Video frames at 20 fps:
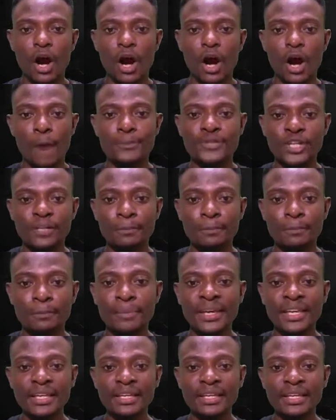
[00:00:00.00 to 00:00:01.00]
Option
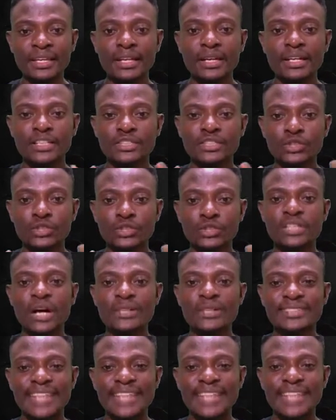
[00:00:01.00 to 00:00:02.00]
B,
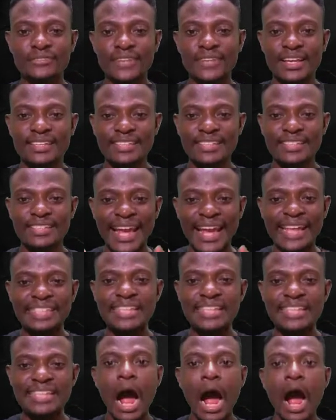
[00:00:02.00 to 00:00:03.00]
total deafness
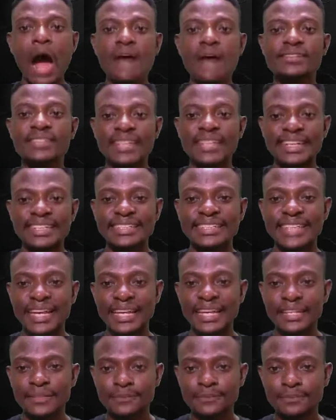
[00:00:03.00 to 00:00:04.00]
8 hours a
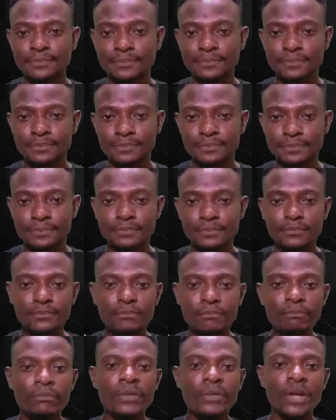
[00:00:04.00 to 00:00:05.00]
day.
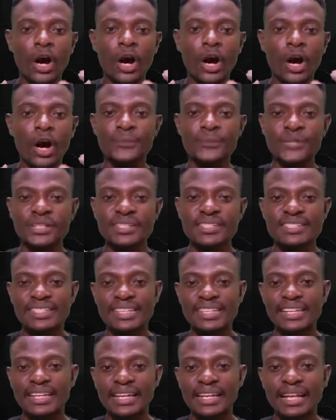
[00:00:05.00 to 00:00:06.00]
Option
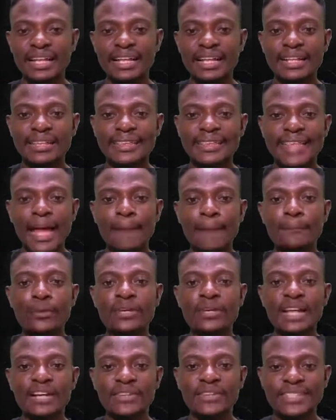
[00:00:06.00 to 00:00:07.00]
C,
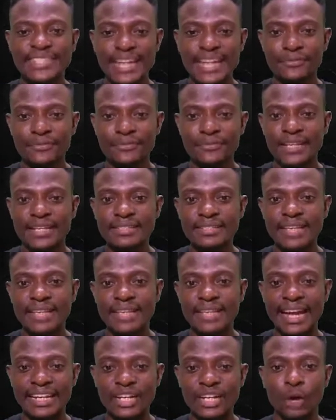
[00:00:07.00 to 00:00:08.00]
temporary deafness,
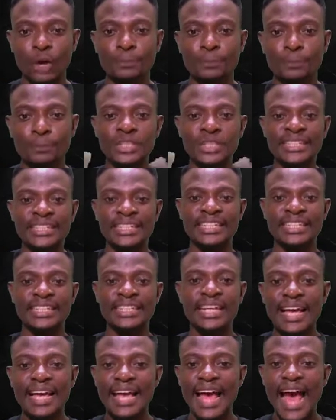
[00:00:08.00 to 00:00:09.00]
and option D,
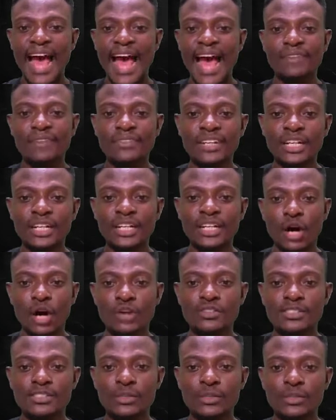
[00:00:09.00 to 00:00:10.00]
having
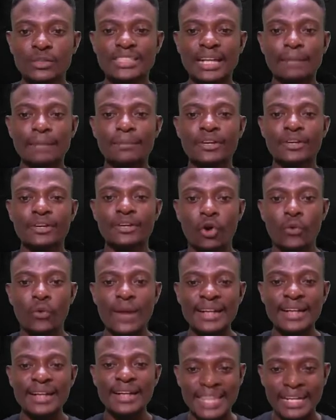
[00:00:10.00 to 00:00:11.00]
loss which can be
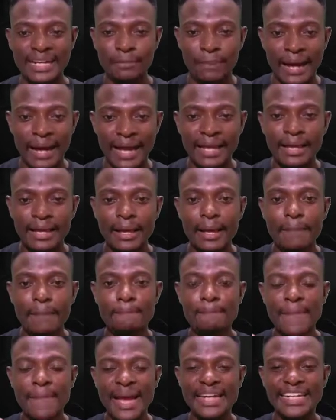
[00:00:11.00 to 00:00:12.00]
corrected by
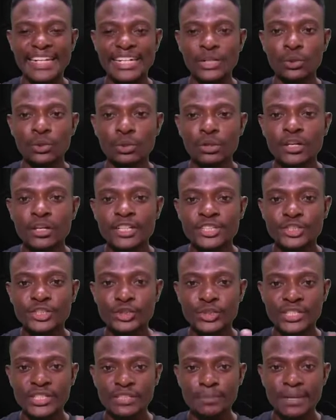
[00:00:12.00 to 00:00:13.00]
medical
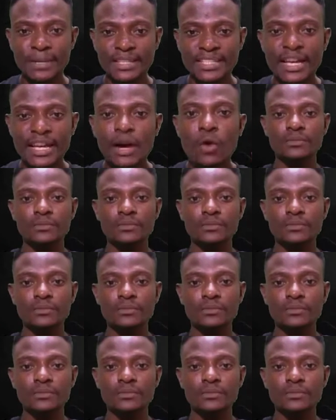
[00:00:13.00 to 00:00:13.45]
treatment.